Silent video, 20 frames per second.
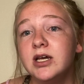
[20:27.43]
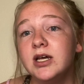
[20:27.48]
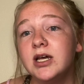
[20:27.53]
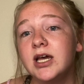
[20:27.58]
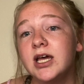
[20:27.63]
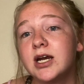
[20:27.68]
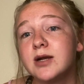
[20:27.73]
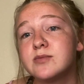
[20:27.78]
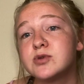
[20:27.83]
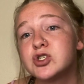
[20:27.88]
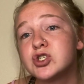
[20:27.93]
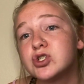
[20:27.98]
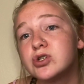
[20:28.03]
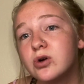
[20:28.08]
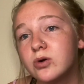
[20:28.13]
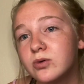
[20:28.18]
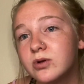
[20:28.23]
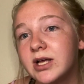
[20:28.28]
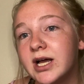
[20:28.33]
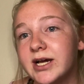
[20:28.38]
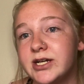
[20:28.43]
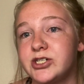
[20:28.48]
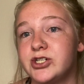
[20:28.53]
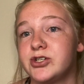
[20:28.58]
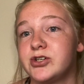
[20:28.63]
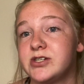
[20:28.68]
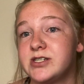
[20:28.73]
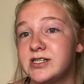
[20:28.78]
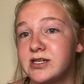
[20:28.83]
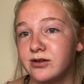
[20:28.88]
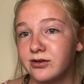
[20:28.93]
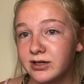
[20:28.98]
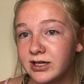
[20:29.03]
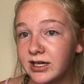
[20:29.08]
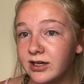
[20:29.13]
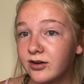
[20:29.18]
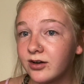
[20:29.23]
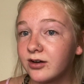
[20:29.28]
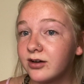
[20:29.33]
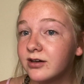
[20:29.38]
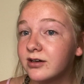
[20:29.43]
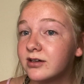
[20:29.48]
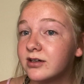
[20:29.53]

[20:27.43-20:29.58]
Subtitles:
and I'm so glad you're still here.